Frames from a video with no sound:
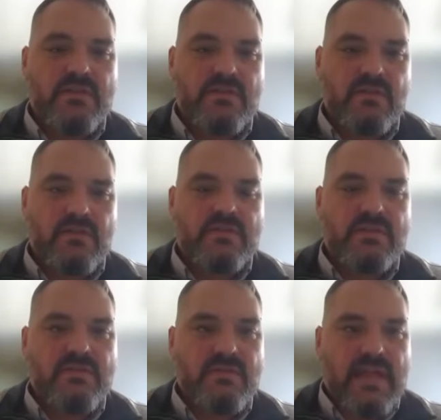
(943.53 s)
So to
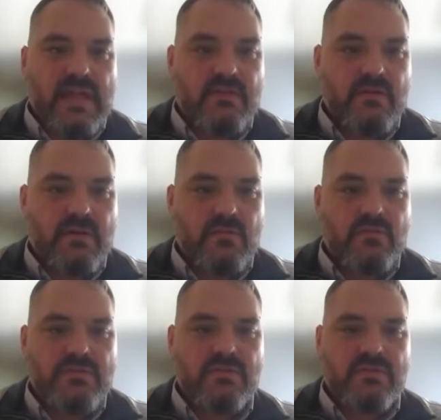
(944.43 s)
do that, there
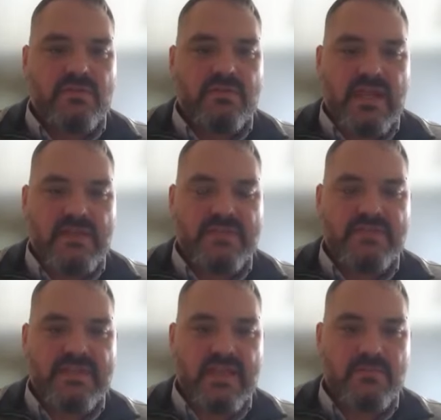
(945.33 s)
are two types
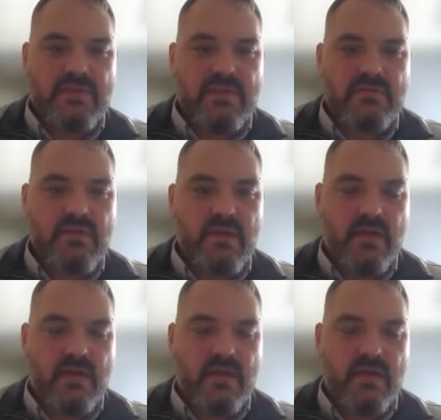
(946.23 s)
of sampling.